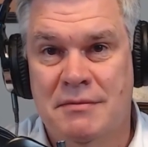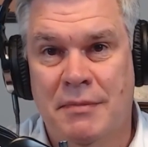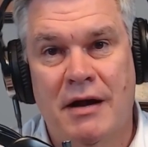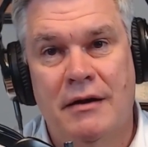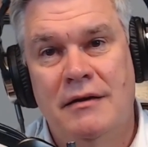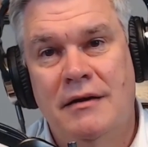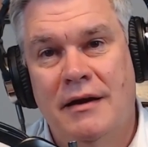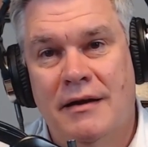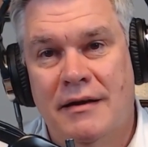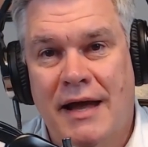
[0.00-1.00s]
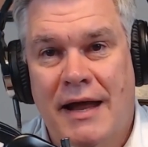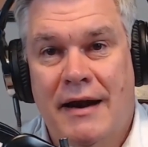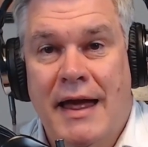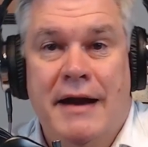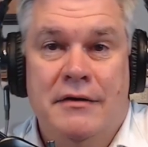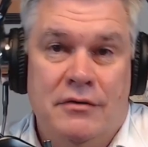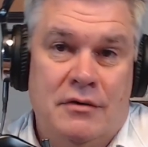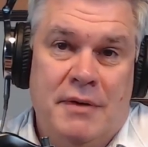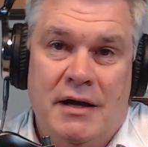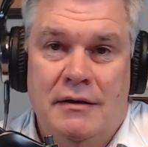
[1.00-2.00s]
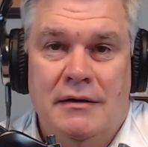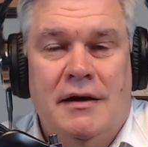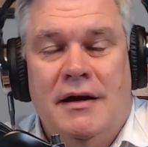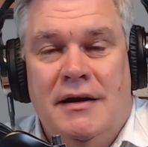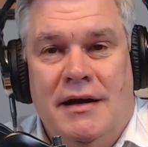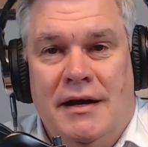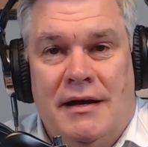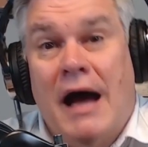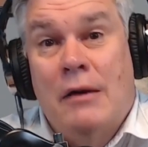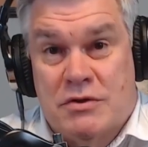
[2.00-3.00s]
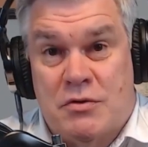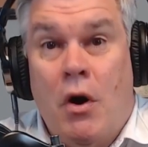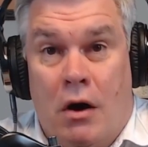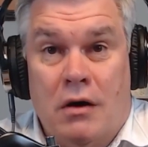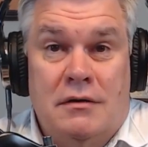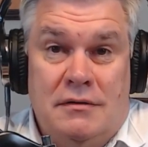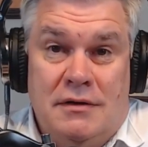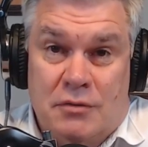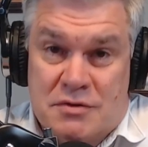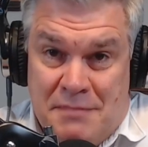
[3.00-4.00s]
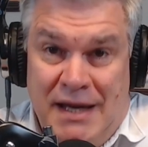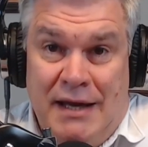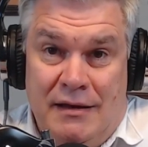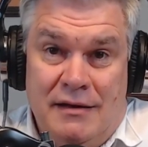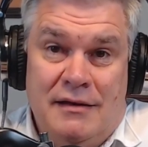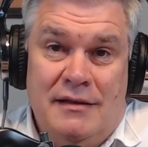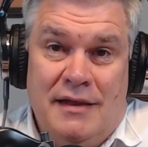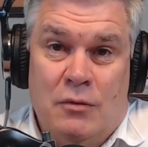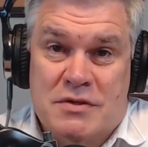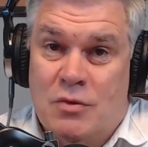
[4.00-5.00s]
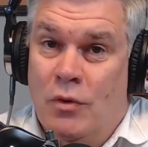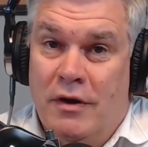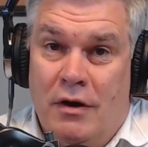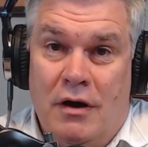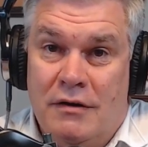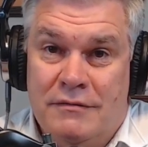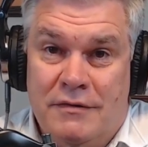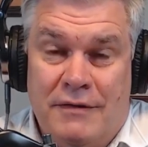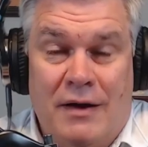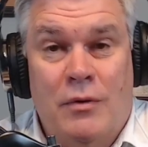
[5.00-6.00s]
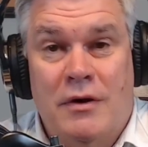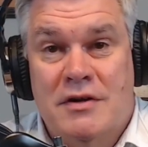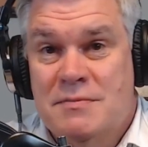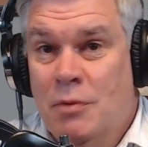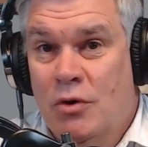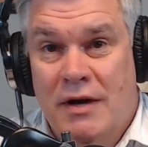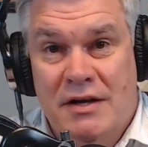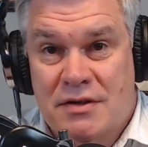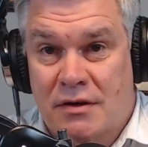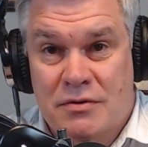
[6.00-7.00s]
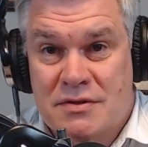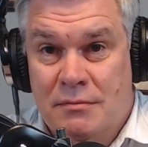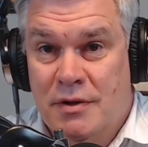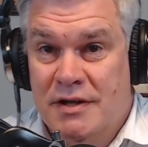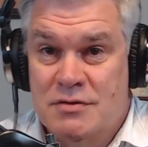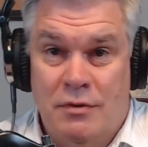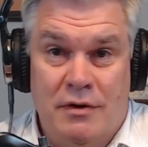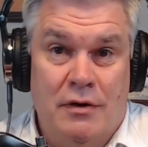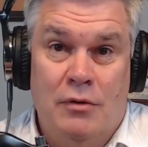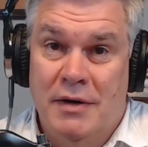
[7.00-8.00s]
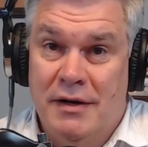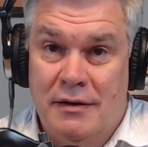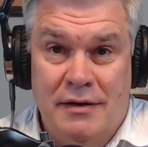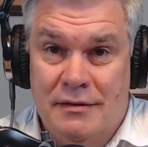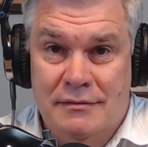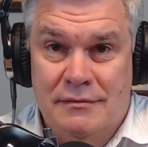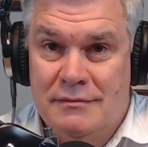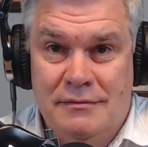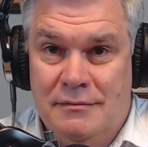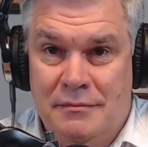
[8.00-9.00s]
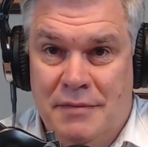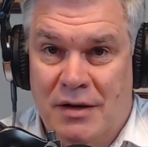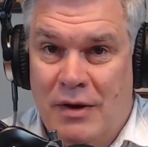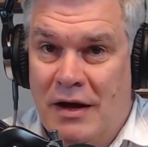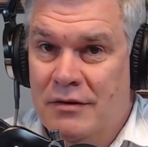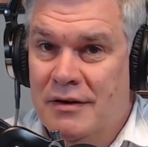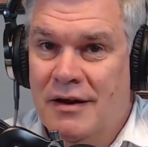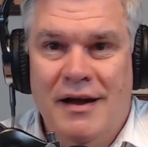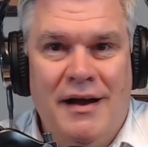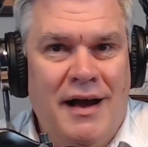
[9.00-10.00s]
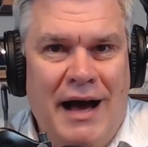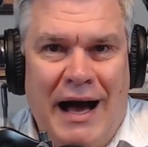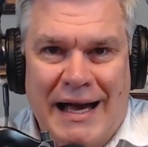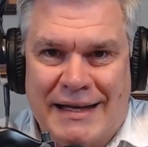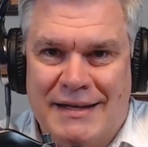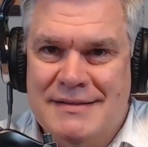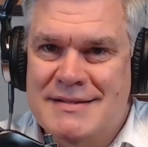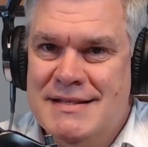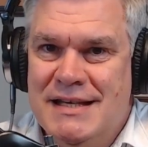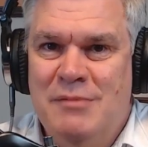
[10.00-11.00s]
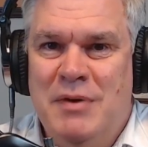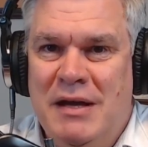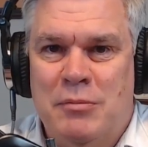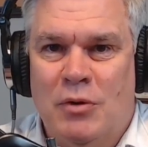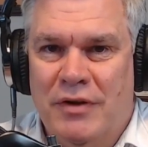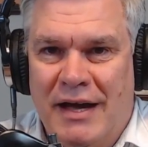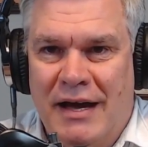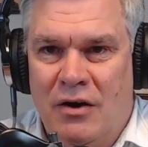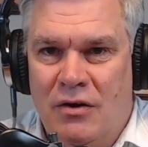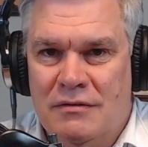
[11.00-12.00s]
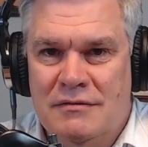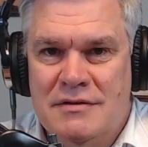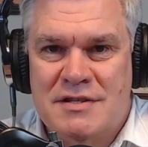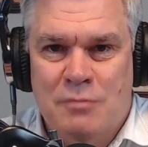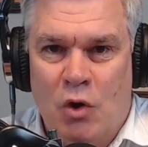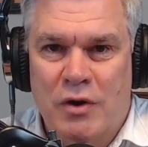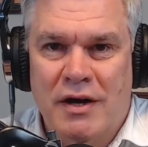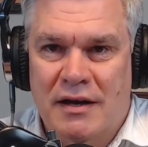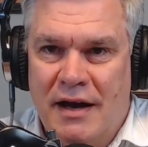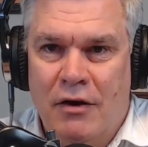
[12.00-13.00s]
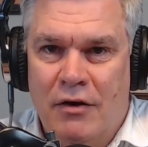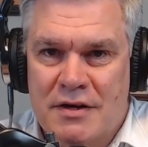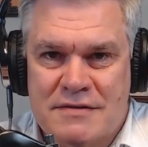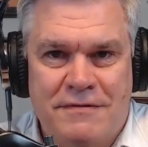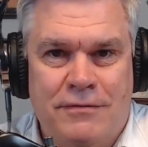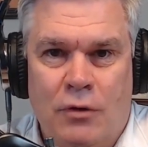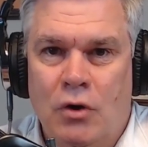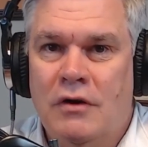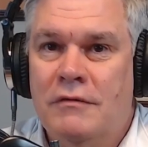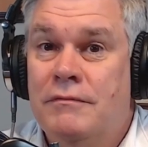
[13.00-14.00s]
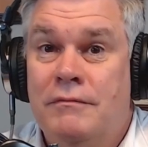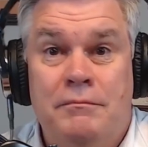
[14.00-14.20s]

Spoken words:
about it and had an attitude about it. And I was wrong. It was me that was the one off. If I wanted to smoke, I should go someplace where nobody can be around it. I see people now smoking in areas full of